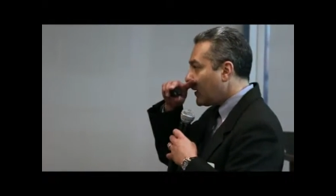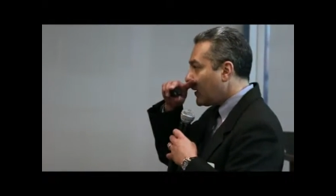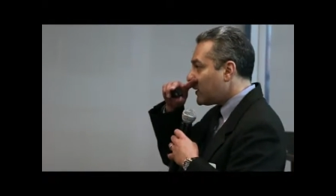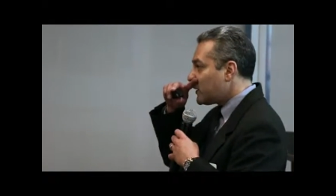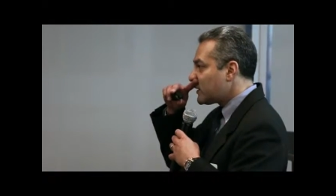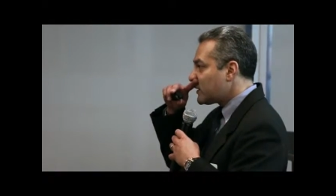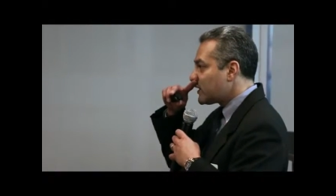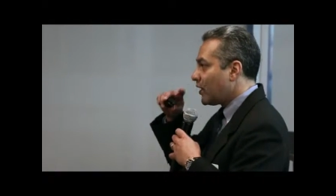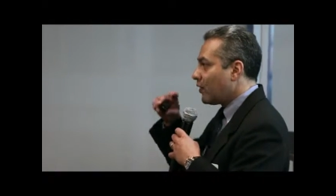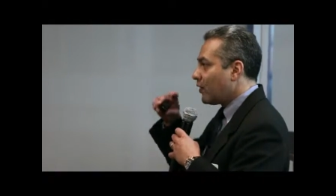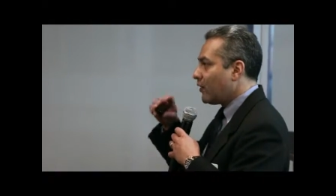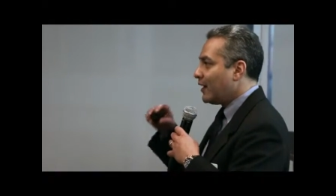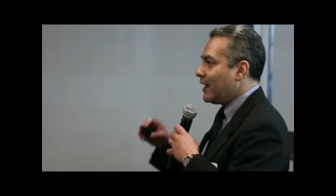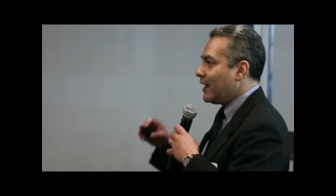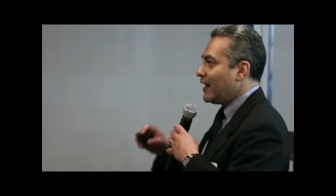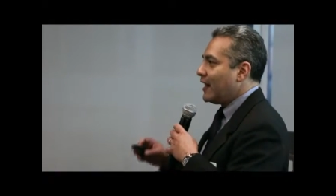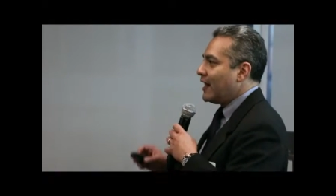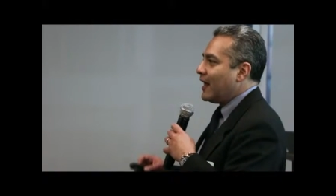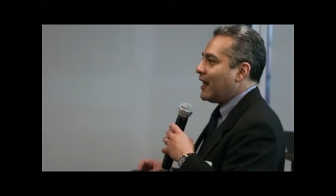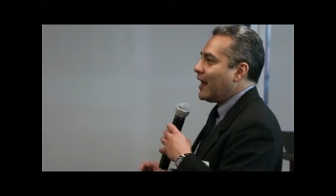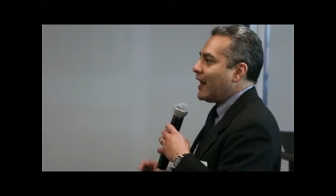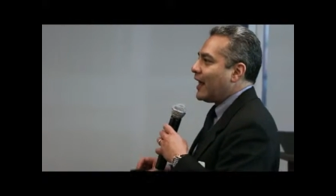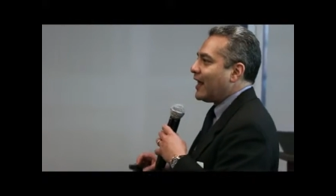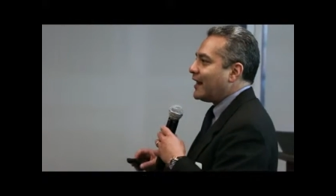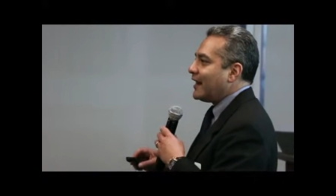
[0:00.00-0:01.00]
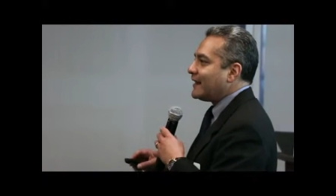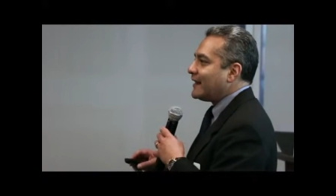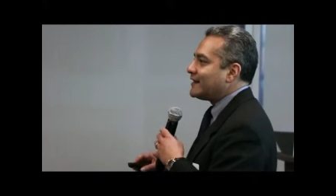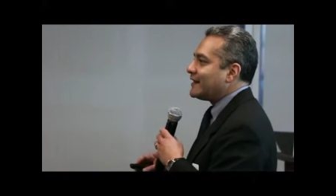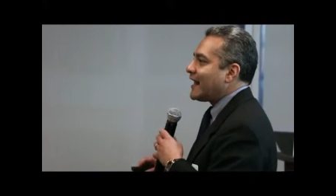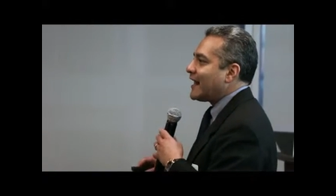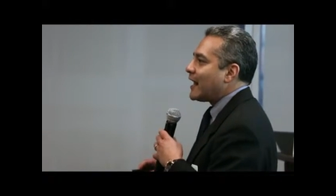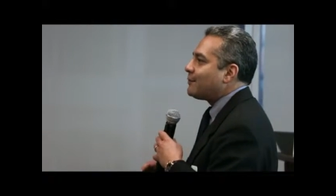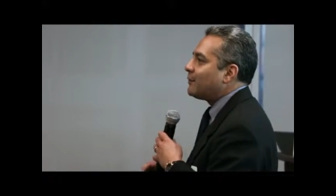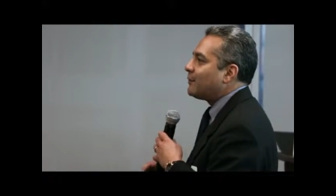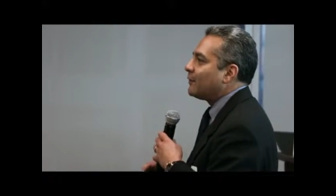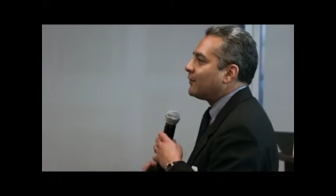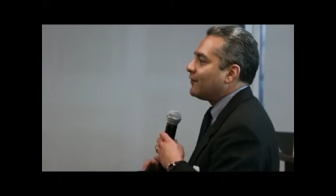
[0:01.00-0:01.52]
So an
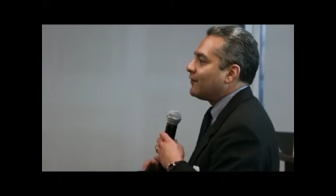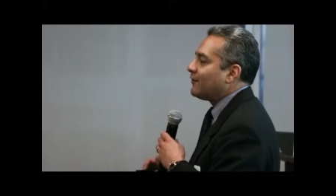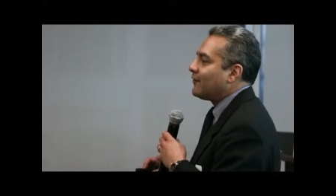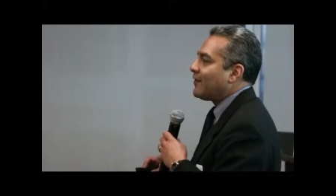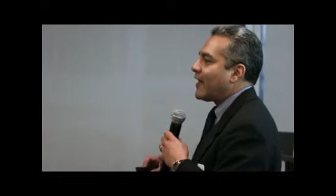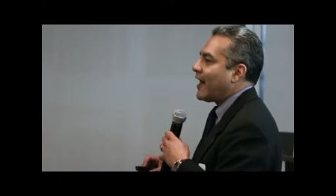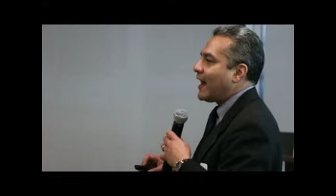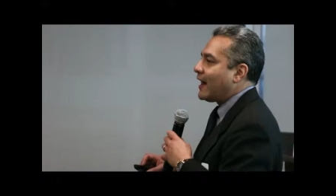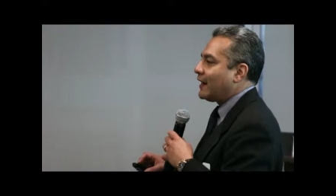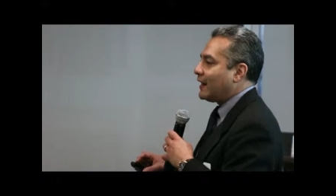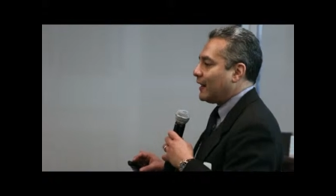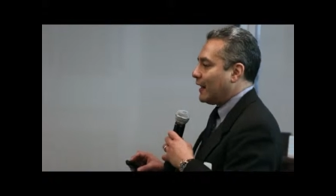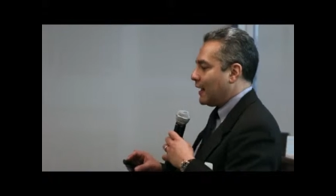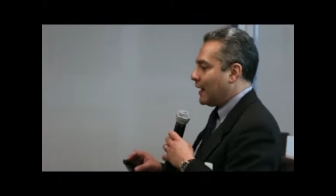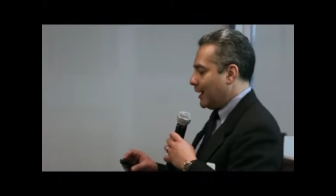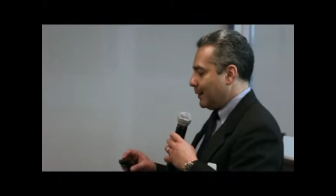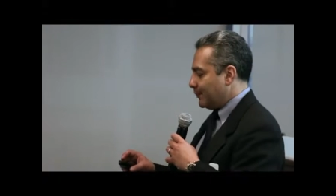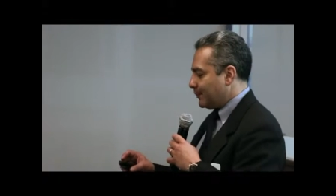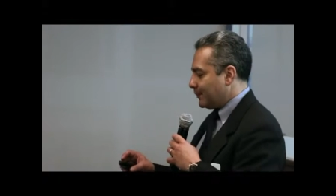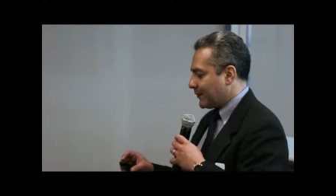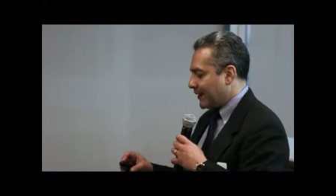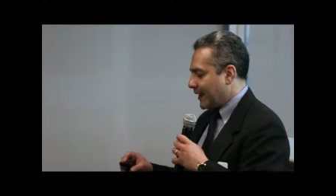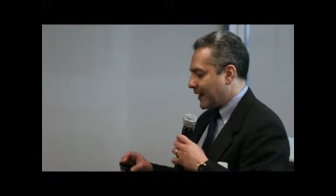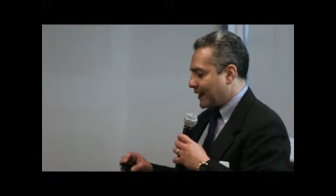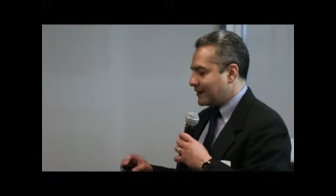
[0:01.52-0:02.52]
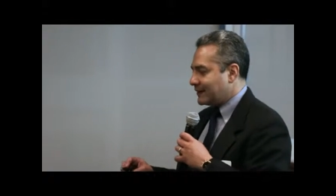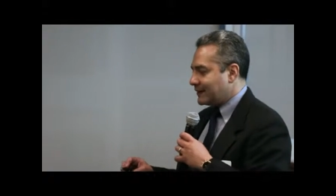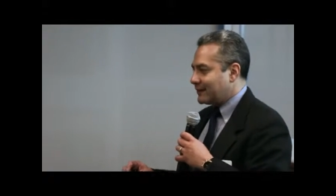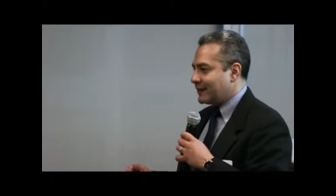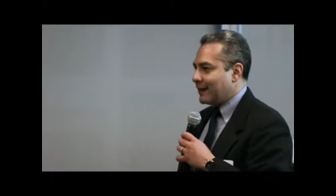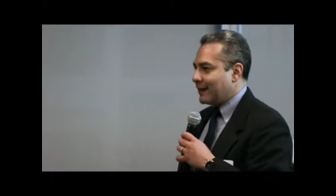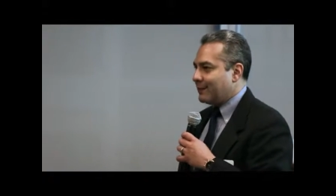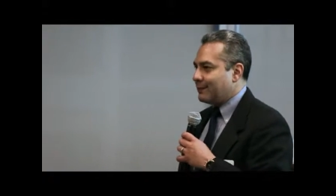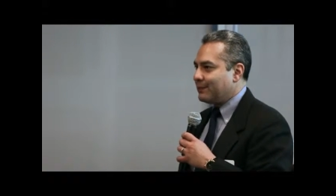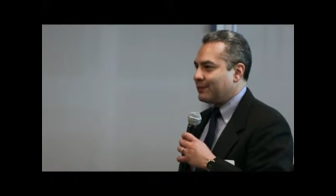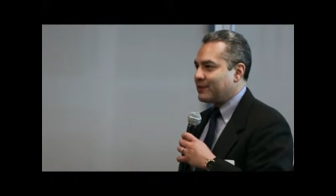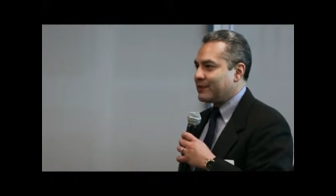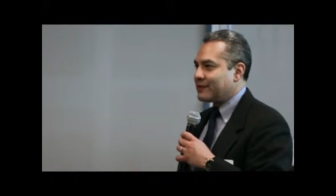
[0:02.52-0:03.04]
example of that,
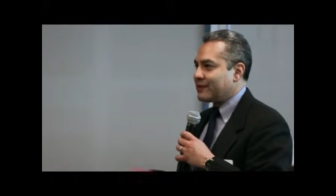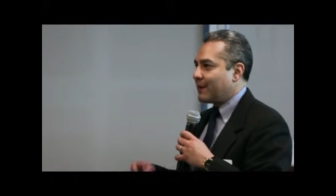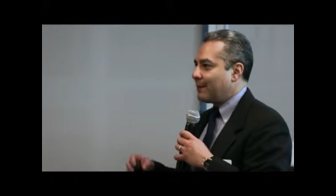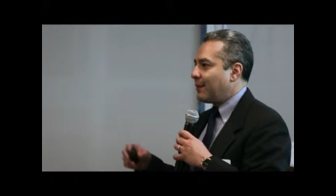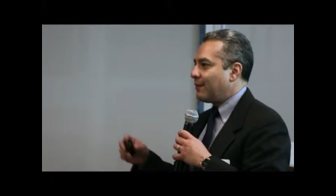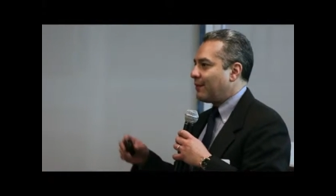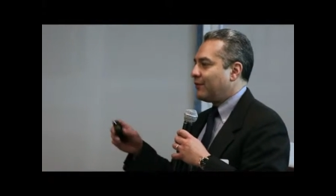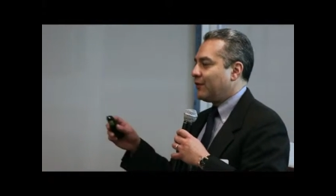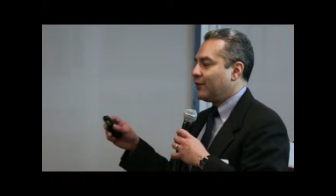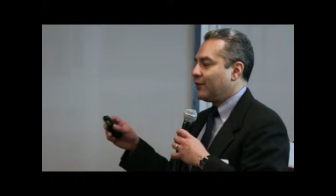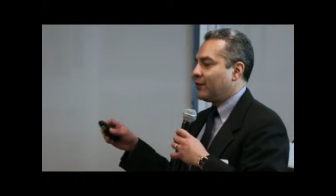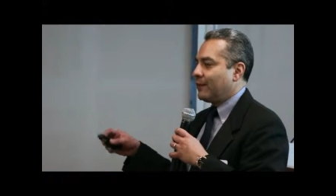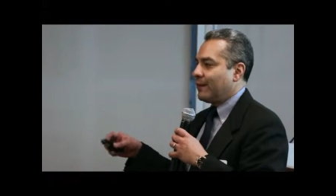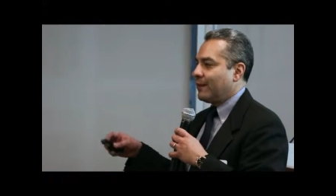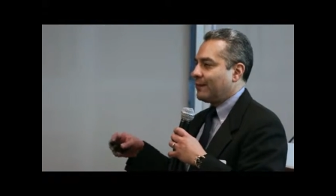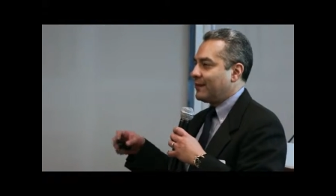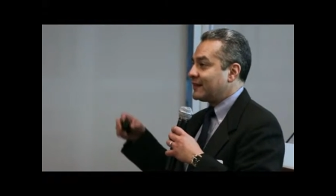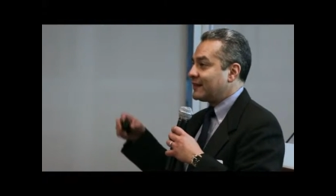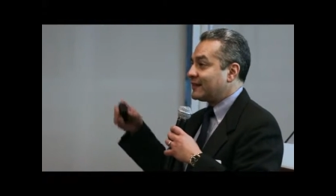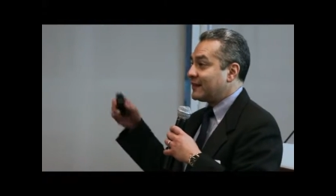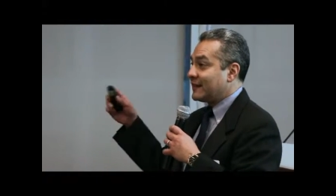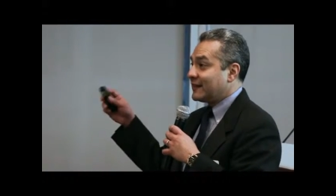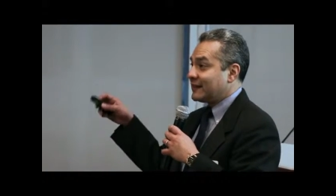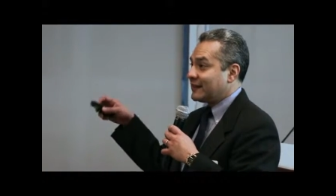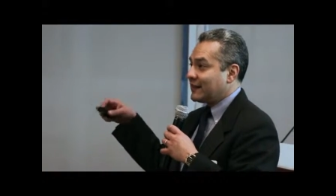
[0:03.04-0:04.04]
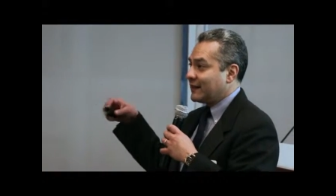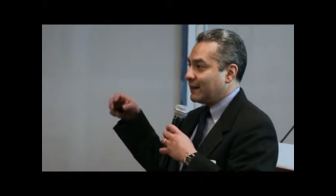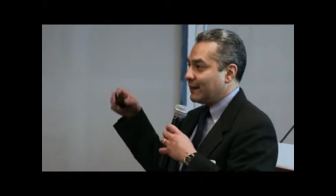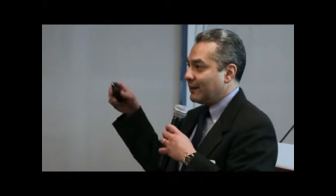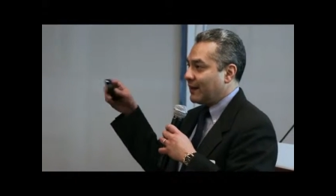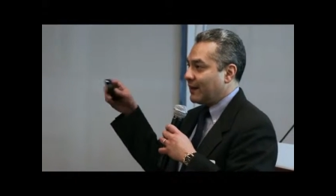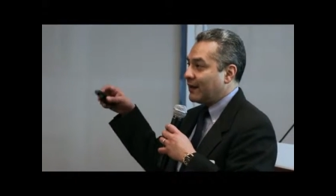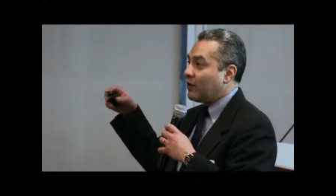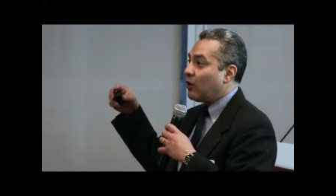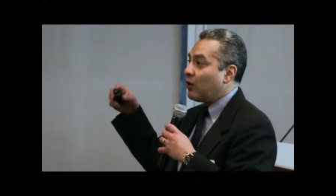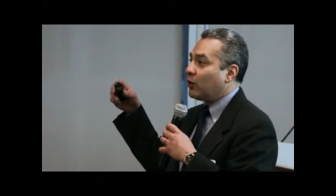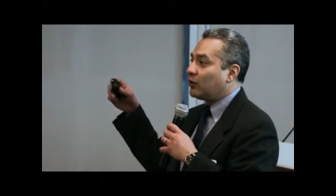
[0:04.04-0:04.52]
that some of you, this is an